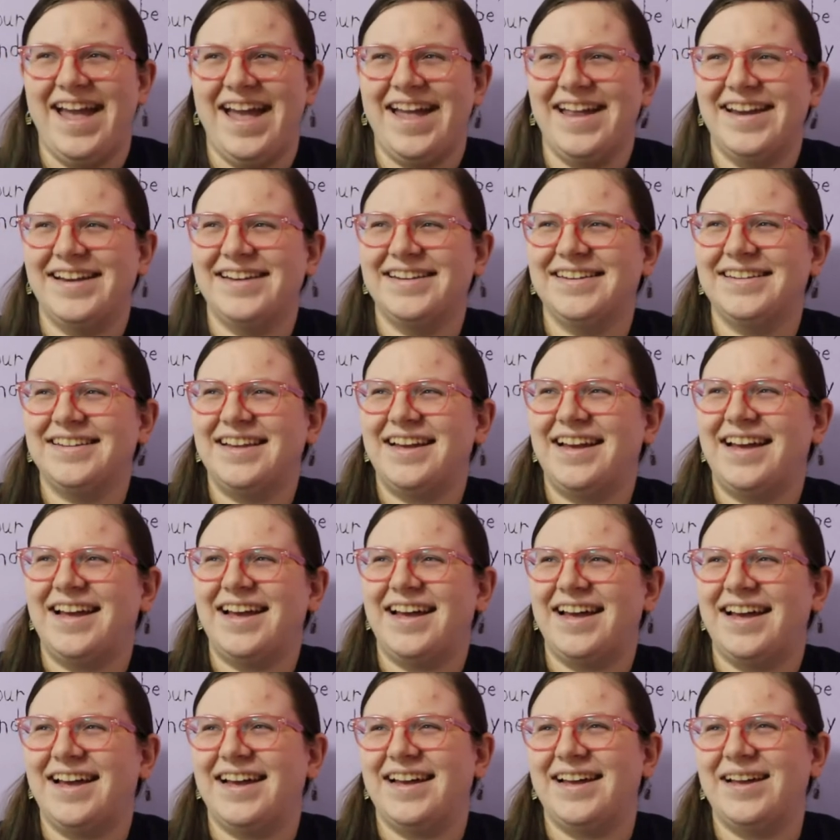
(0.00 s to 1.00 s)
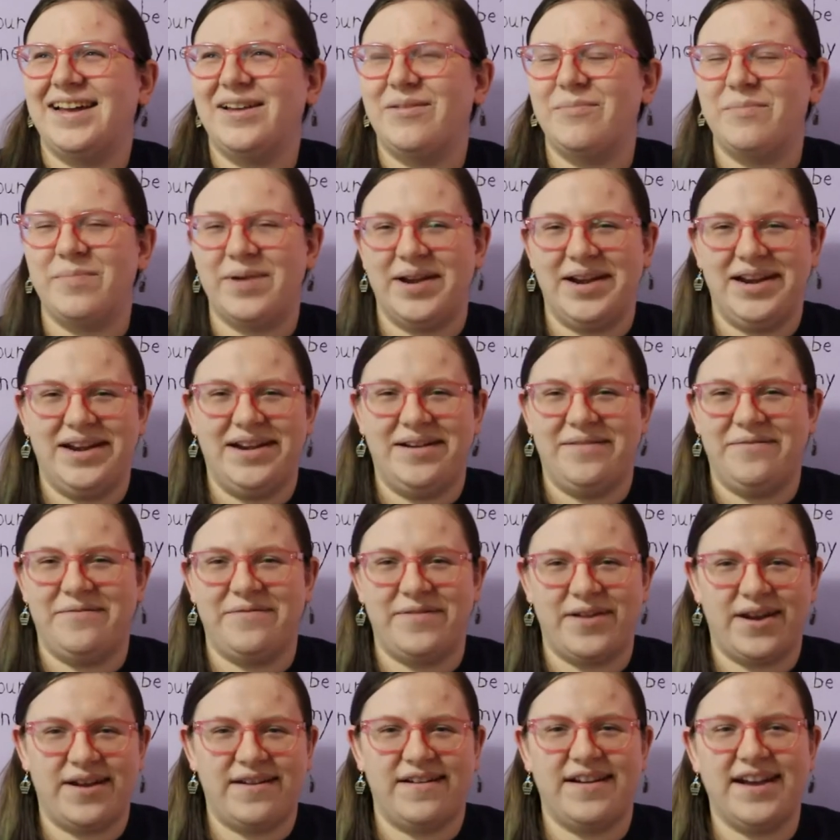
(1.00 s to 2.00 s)
and uh, but in a
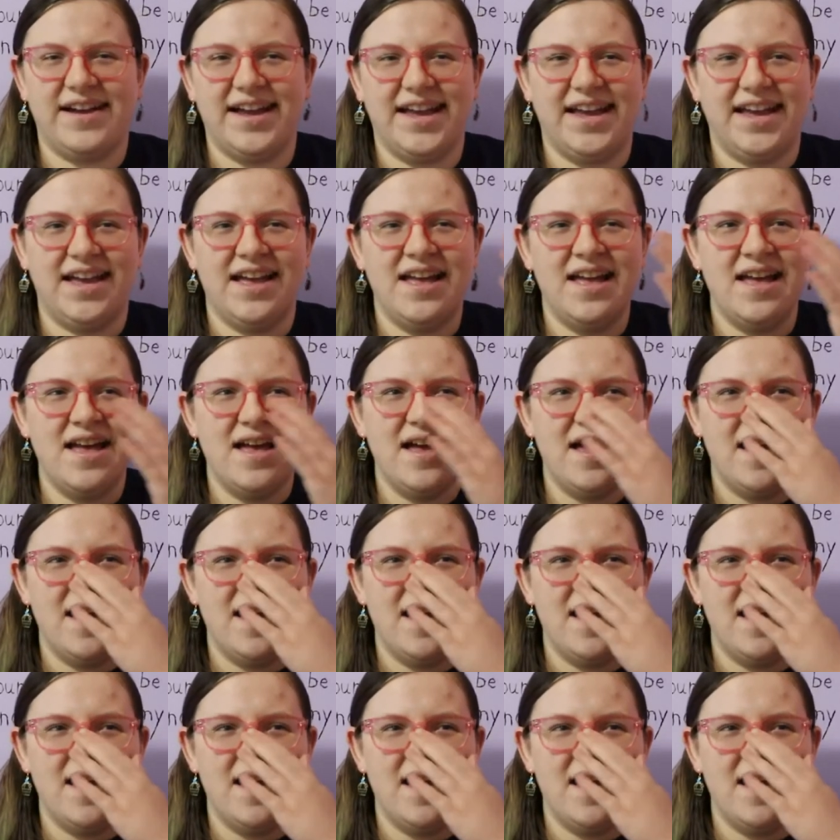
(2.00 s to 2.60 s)
very